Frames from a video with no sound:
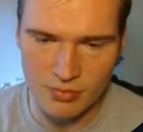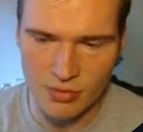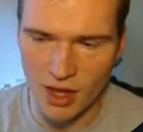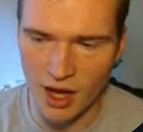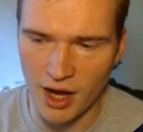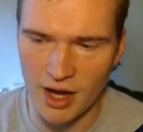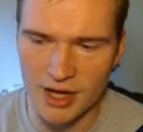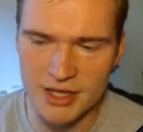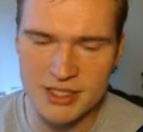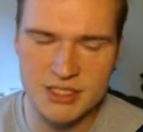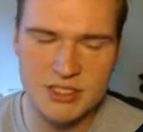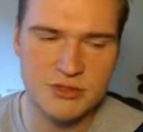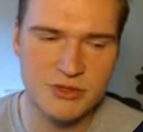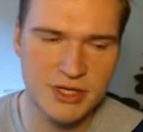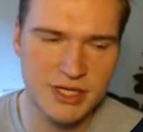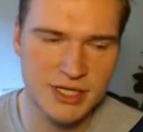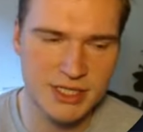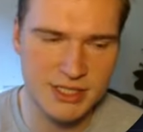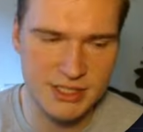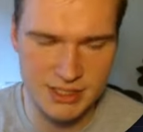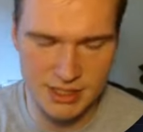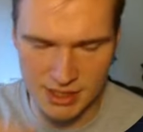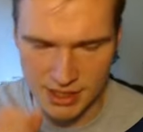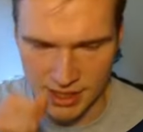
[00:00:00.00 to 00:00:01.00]
High
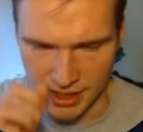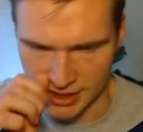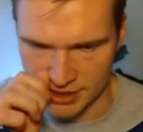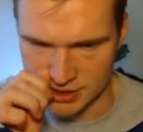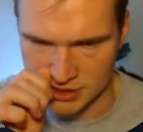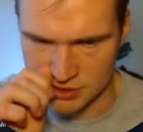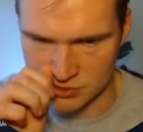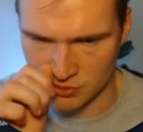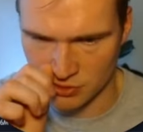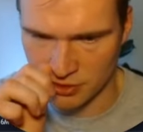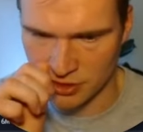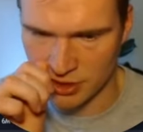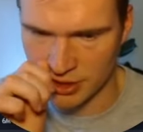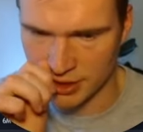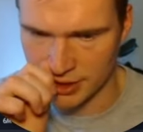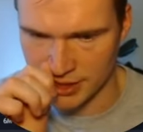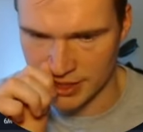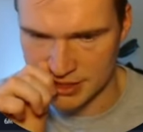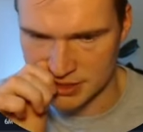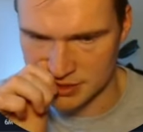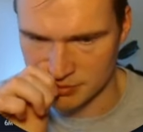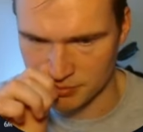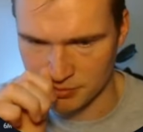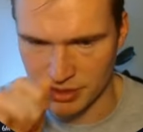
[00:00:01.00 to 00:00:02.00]
Street historically
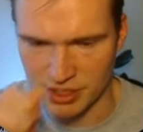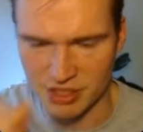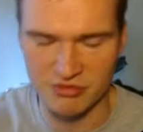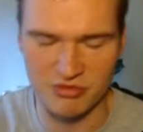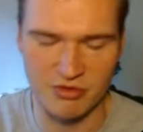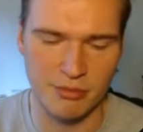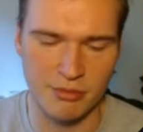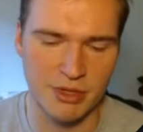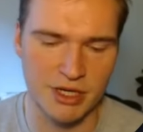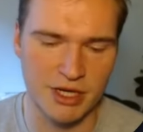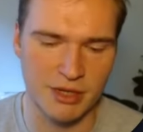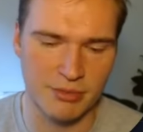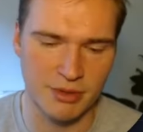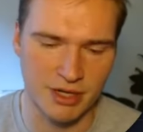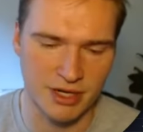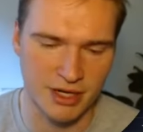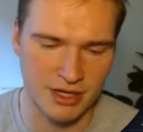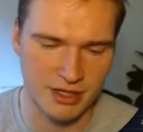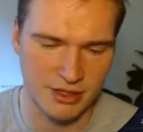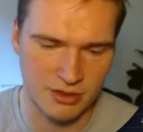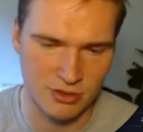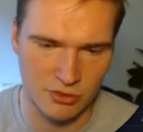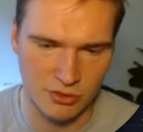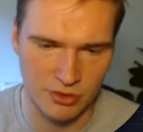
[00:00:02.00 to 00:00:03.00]
is a bit of a
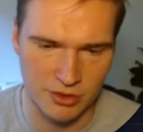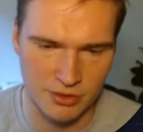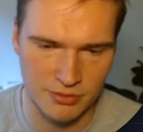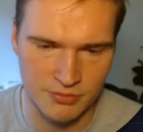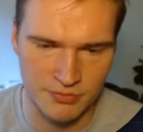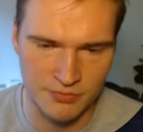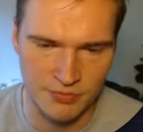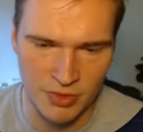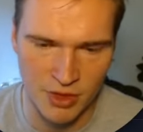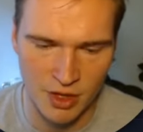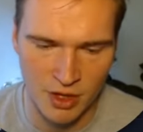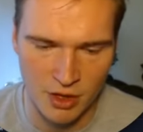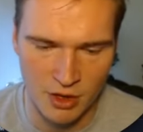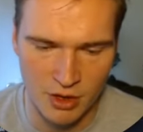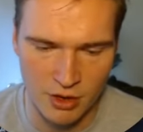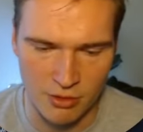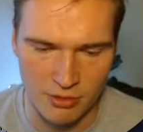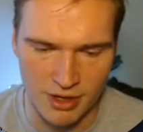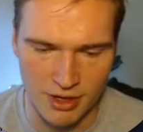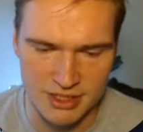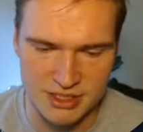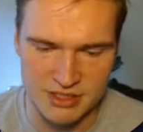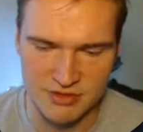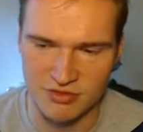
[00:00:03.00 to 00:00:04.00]
manipulated coin,
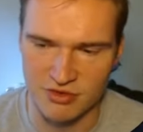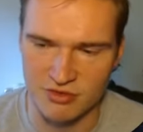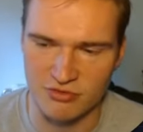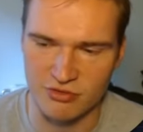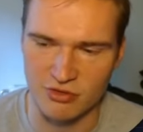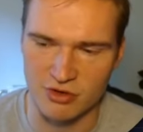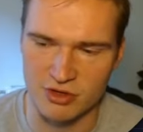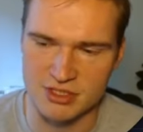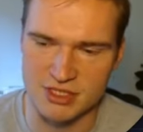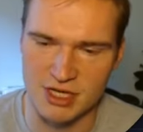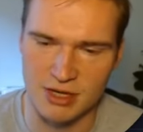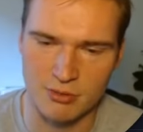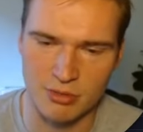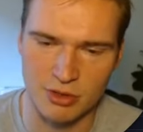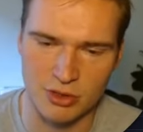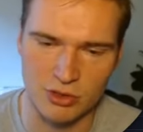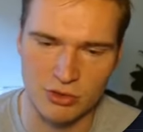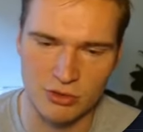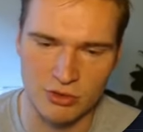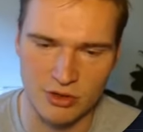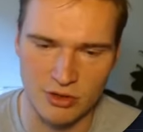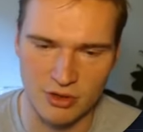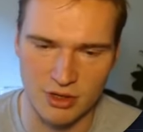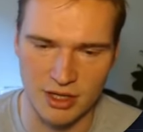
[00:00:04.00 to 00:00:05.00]
right? If you, for example,
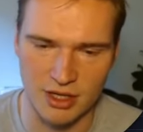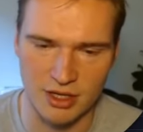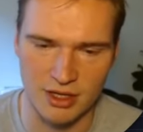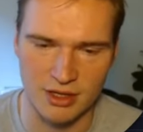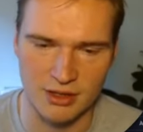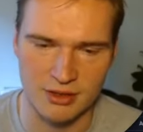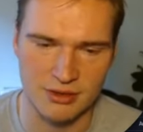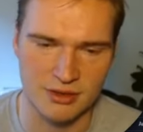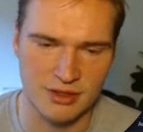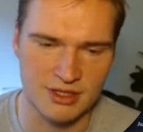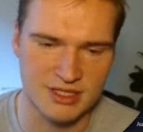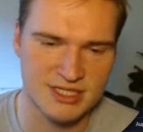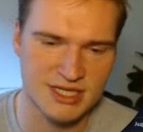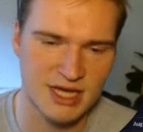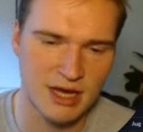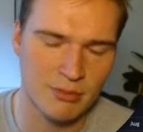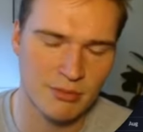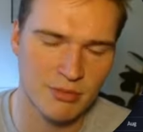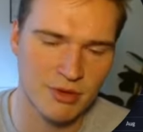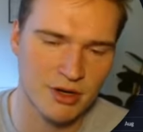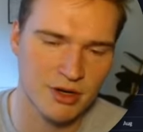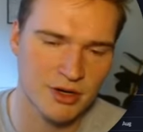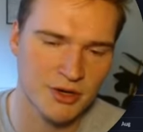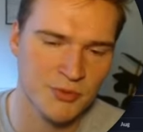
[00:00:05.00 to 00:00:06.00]
look eh, in
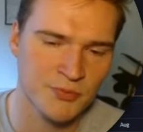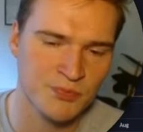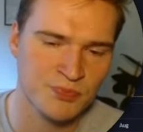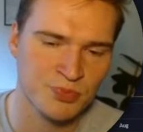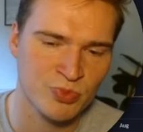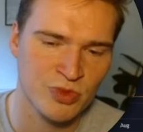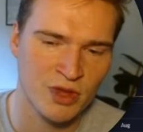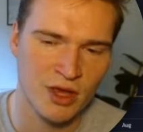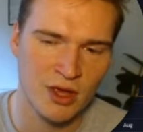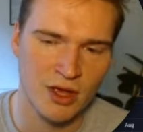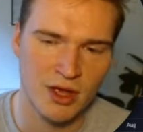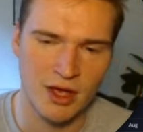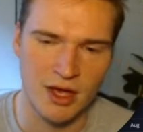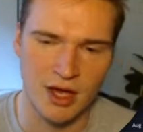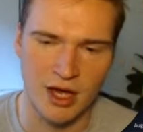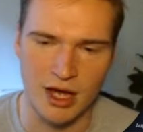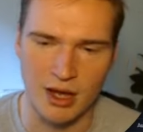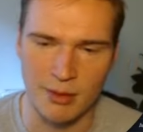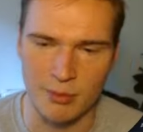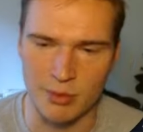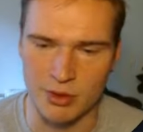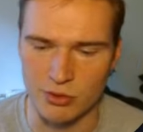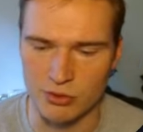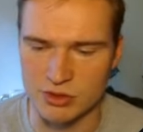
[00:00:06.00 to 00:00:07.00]
December,
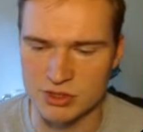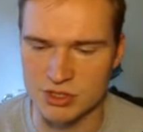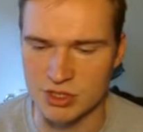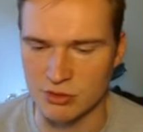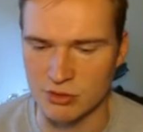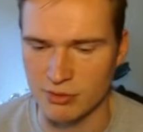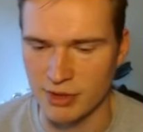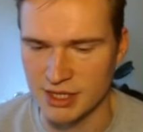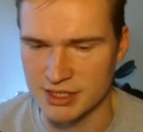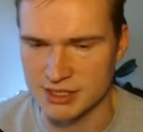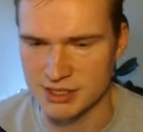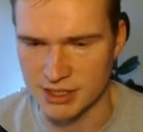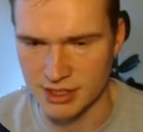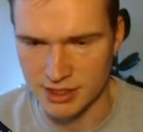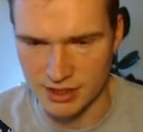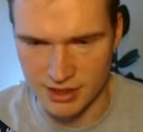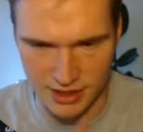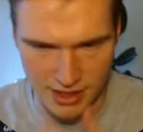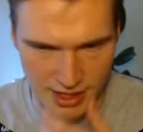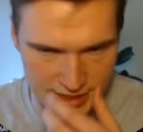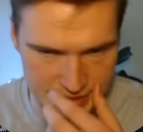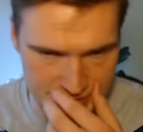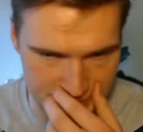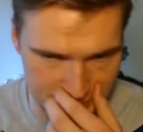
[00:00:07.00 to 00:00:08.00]
uh, but also right here at